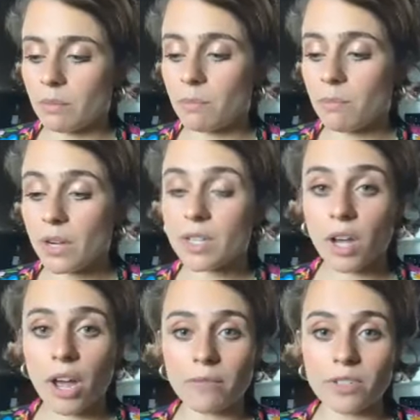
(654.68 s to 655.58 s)
books,
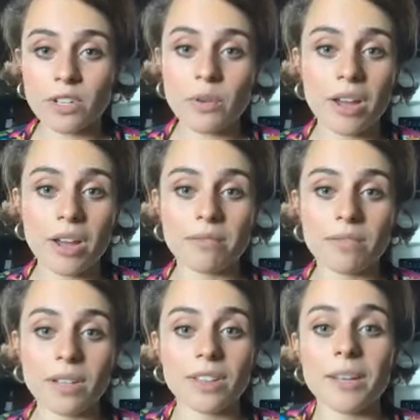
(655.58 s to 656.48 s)
often you have
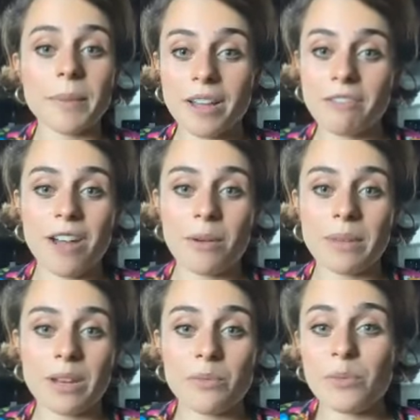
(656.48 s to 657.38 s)
a limit of how
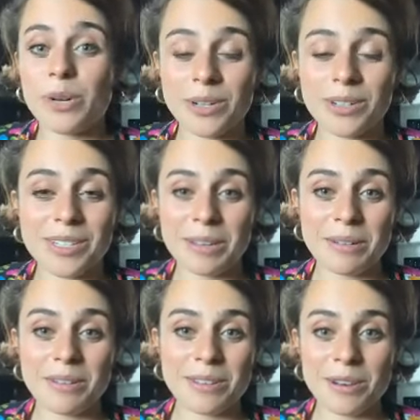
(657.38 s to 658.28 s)
many words
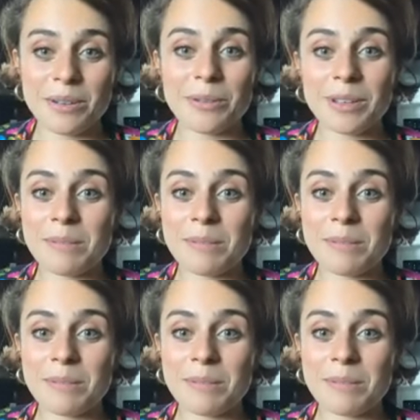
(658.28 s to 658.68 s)
how